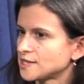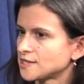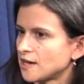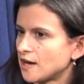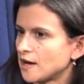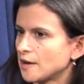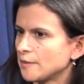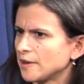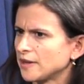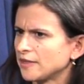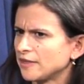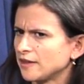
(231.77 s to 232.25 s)

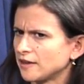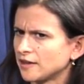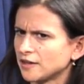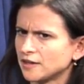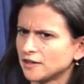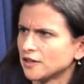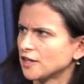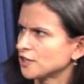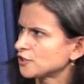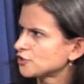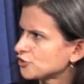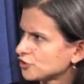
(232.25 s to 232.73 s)
Um, I think an
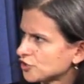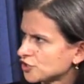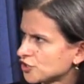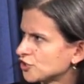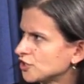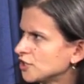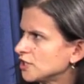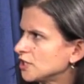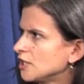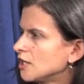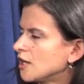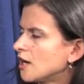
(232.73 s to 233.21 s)

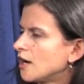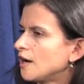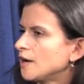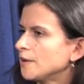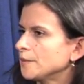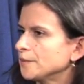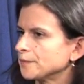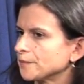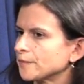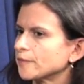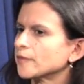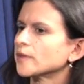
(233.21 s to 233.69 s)
electrician,
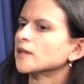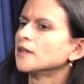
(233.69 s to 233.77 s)
um,